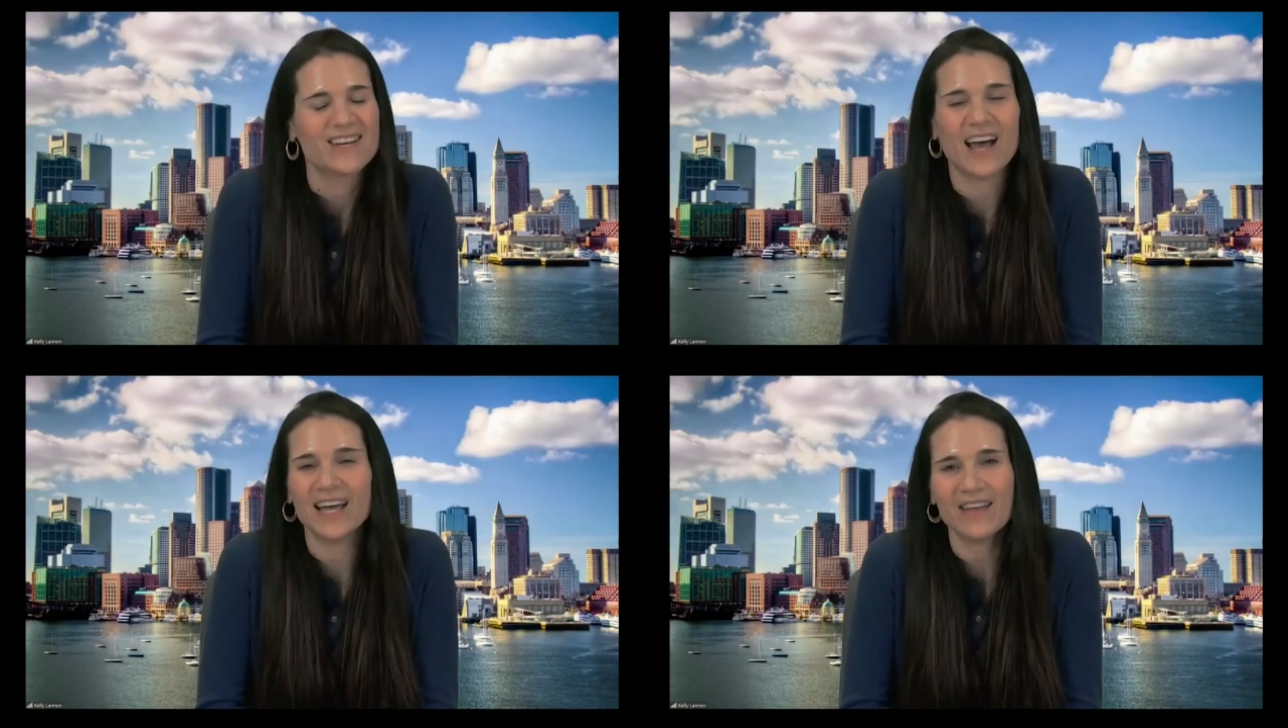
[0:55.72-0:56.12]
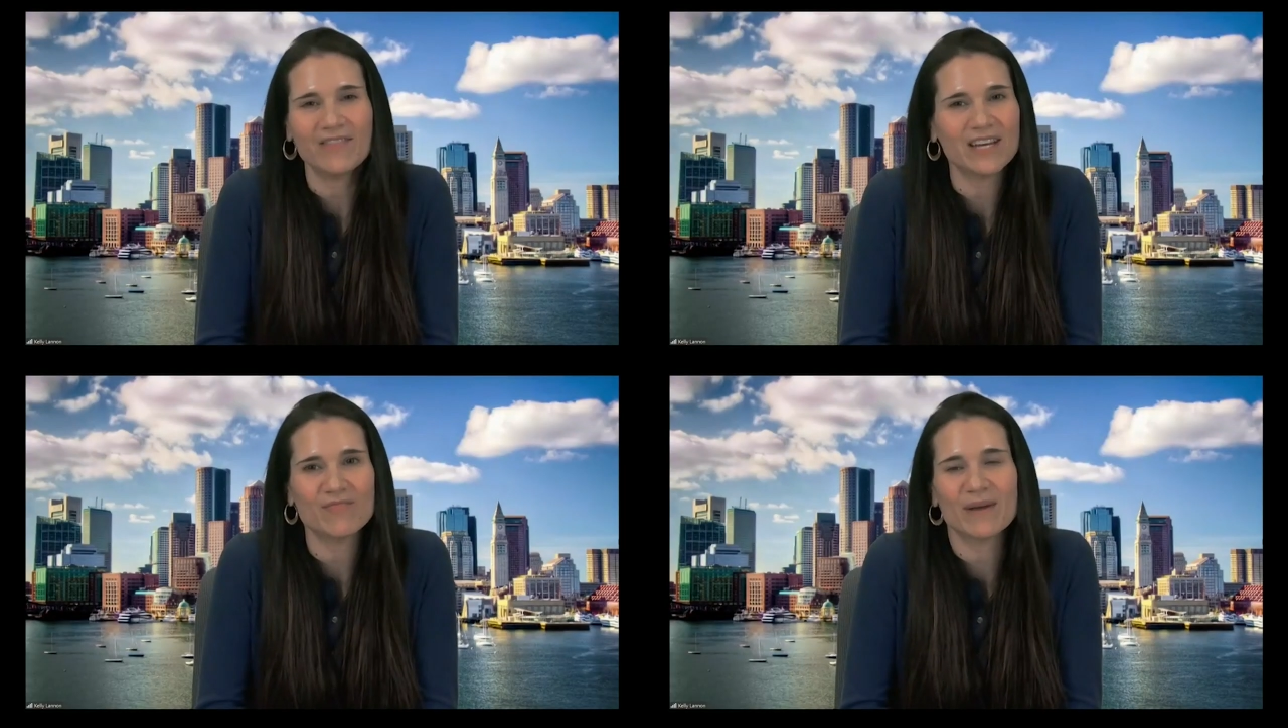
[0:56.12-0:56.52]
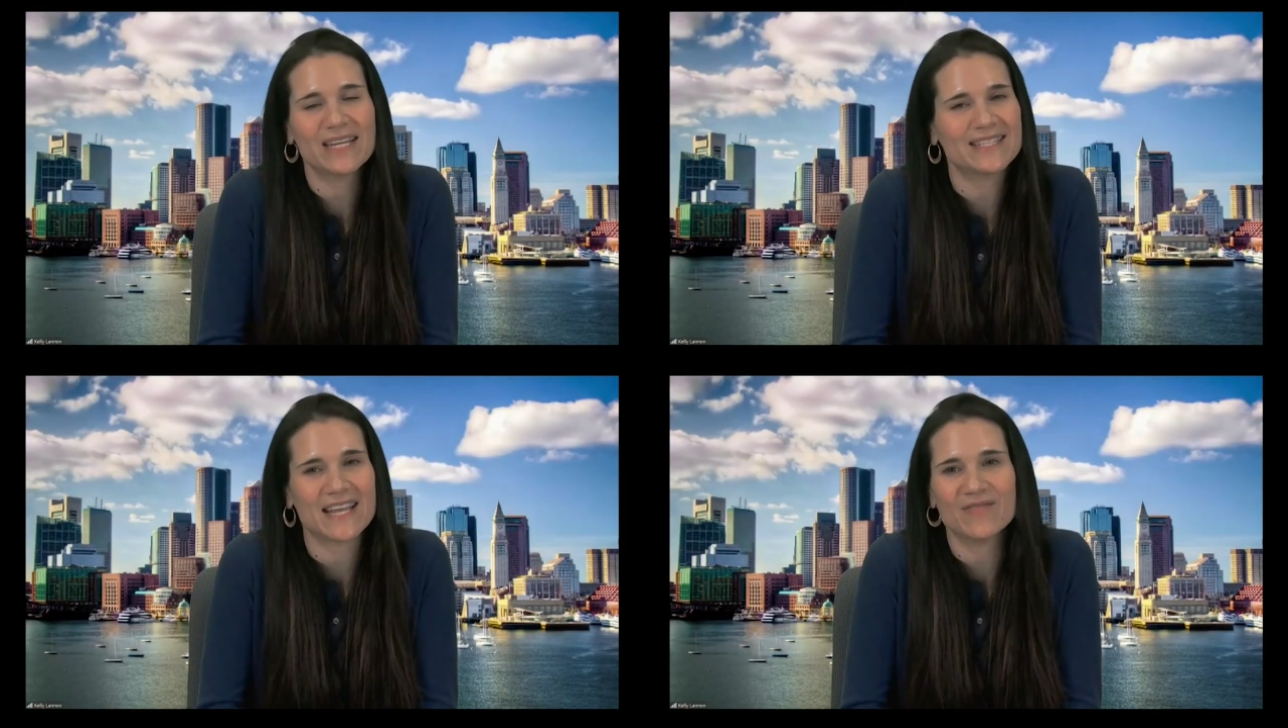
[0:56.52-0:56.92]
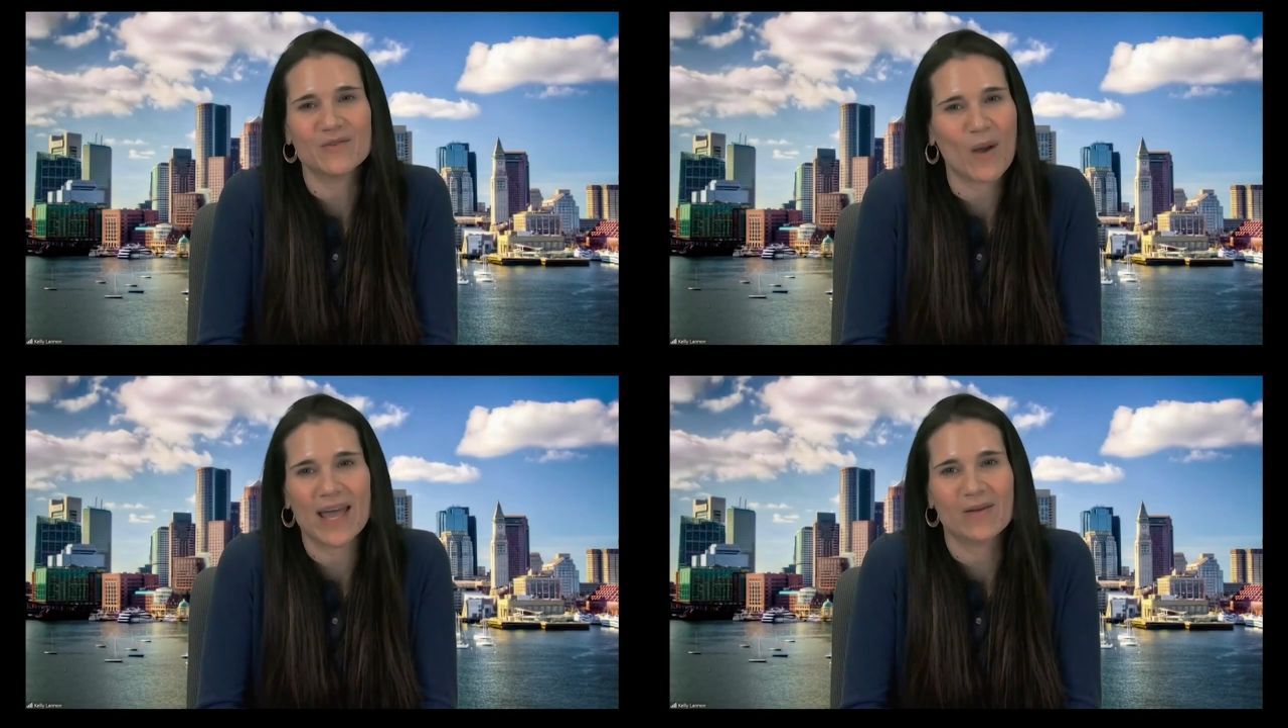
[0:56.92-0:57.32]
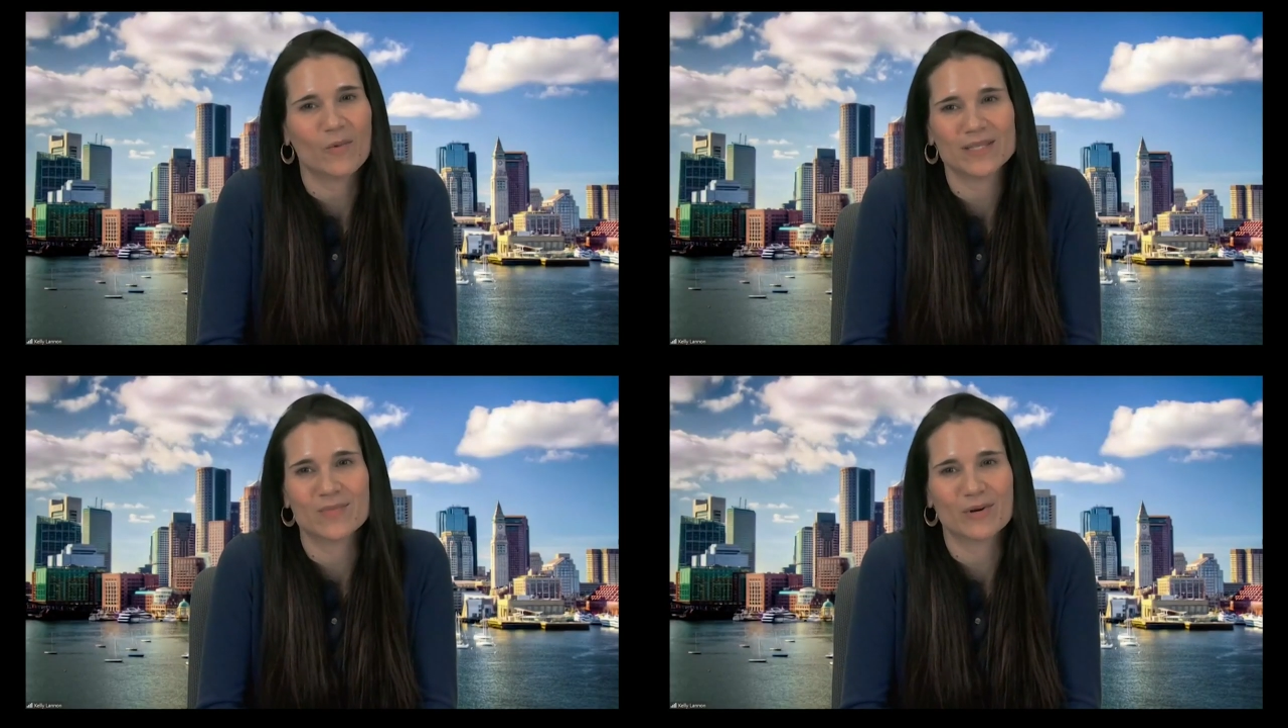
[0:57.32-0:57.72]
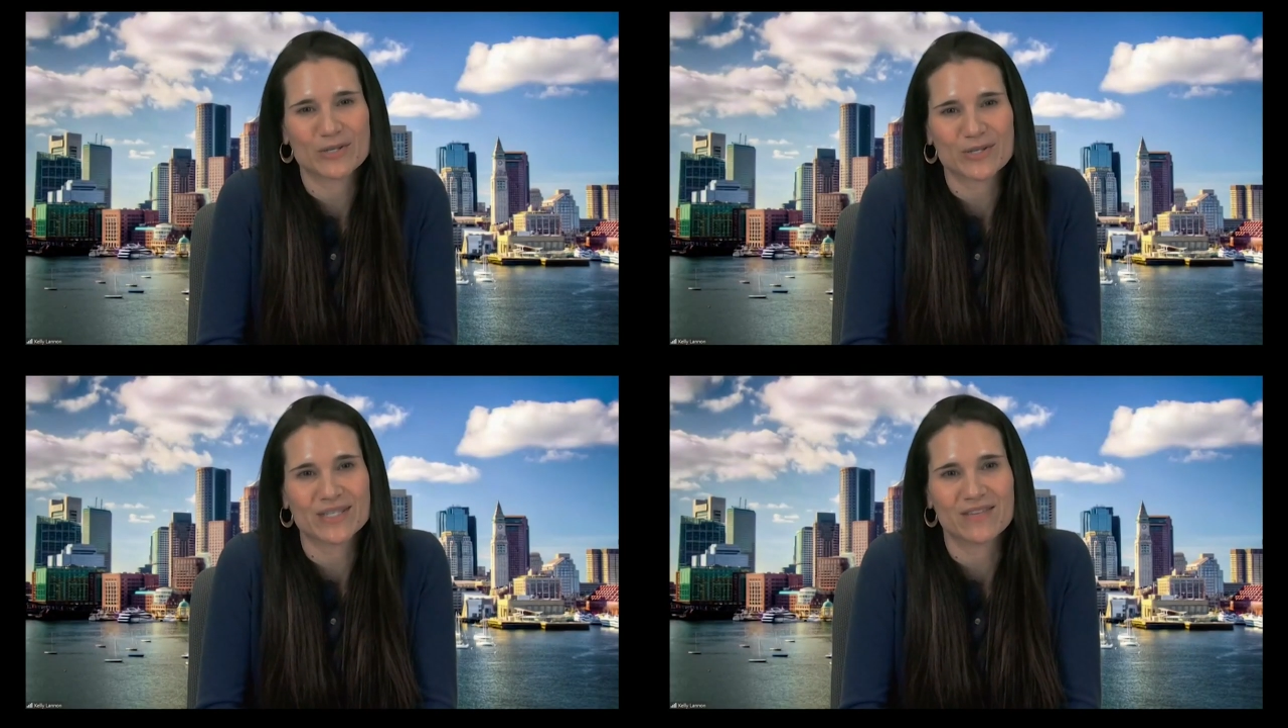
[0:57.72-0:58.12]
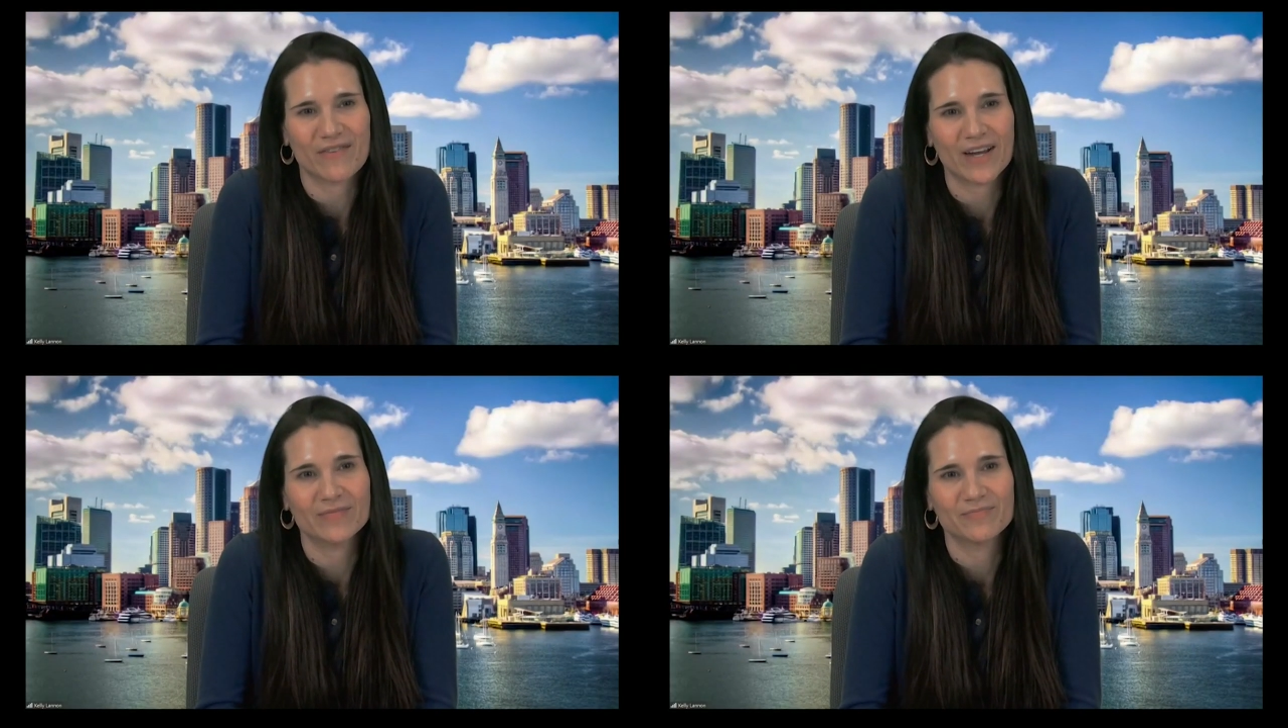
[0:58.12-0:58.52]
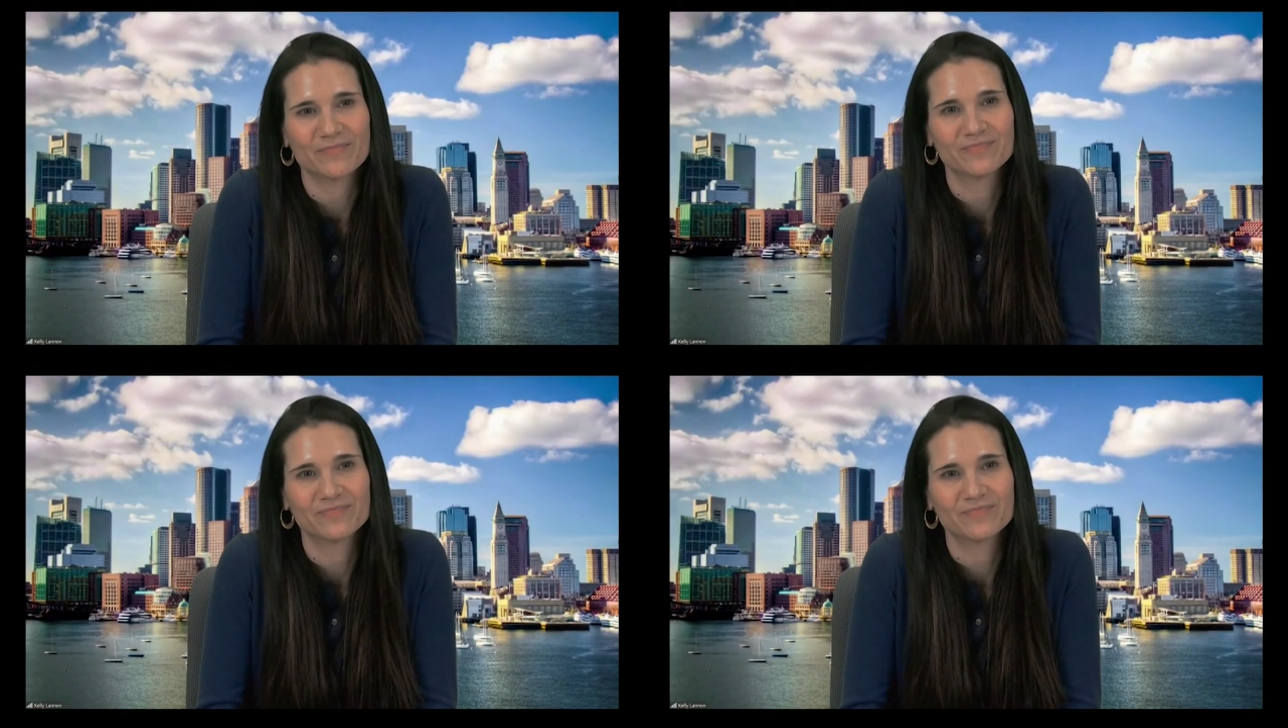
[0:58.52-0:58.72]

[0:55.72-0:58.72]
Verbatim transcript: not having enough money saved away in one's emergency fund.